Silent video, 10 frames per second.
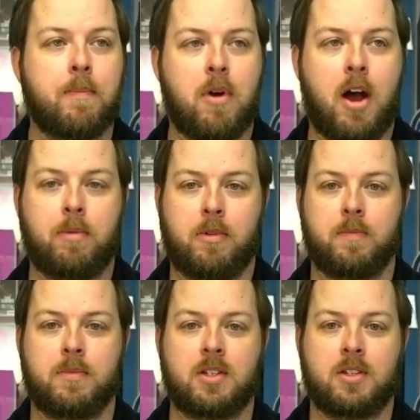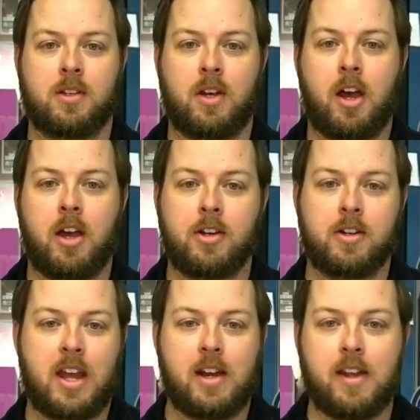problems in your
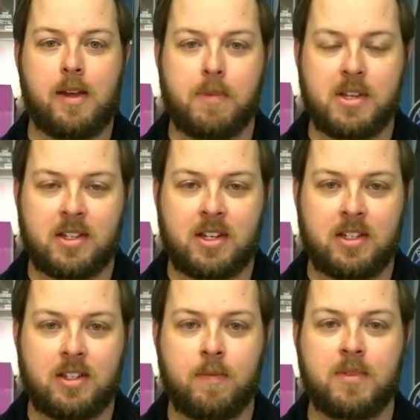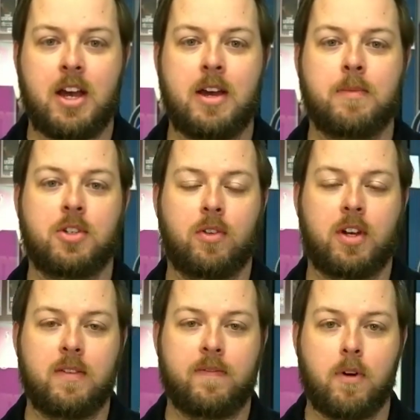day-to-day business, sometimes you're
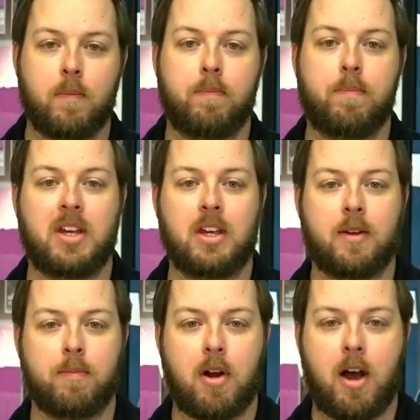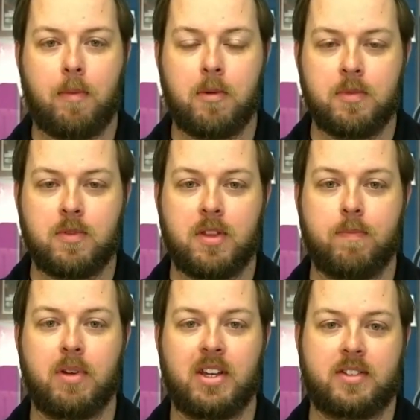looking for big problems with
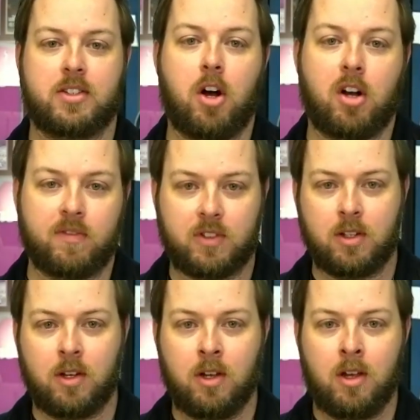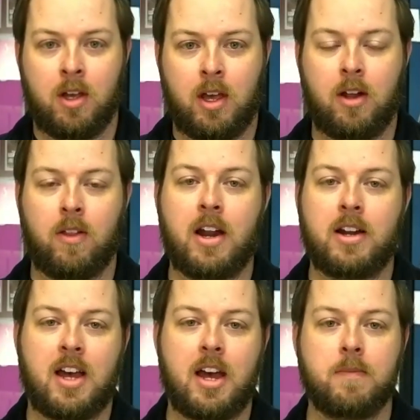big solves. And a lot of
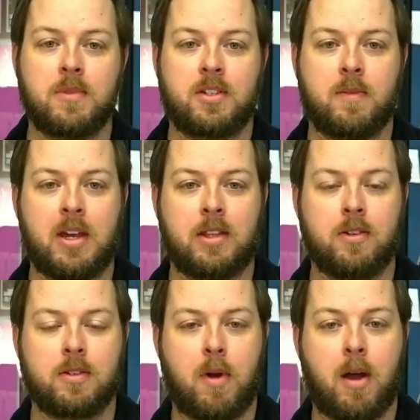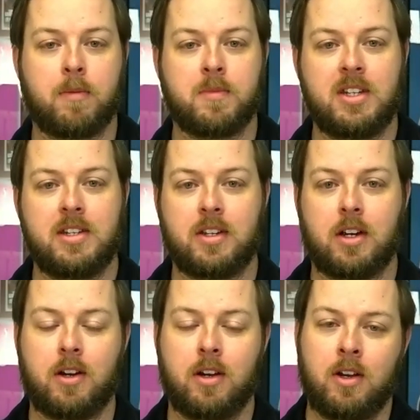times to make those problems
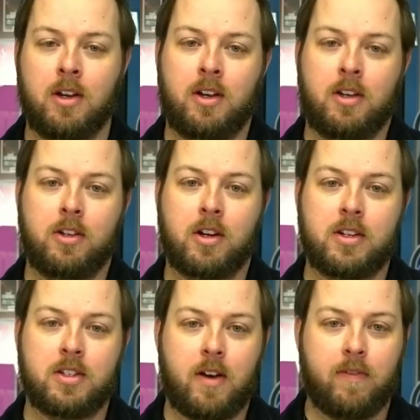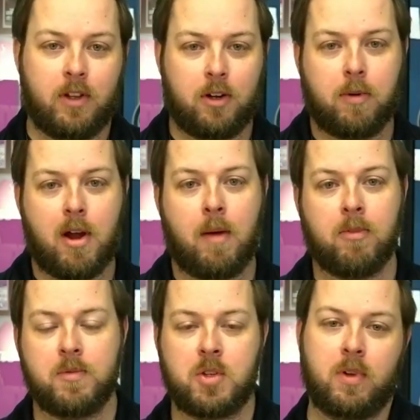easier, you're going to solve little
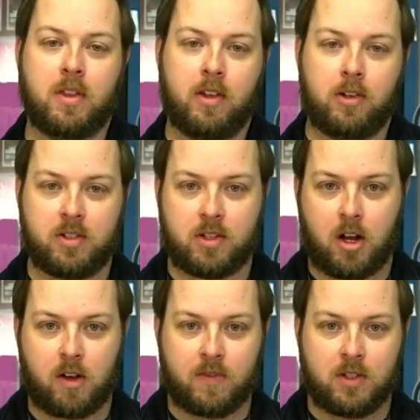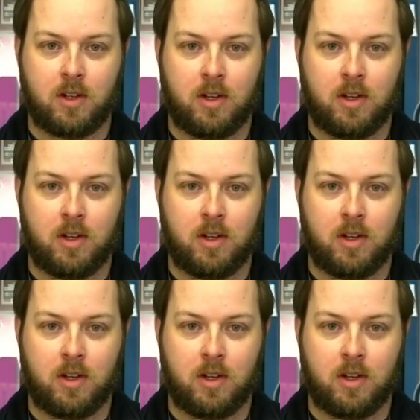problems with little solves.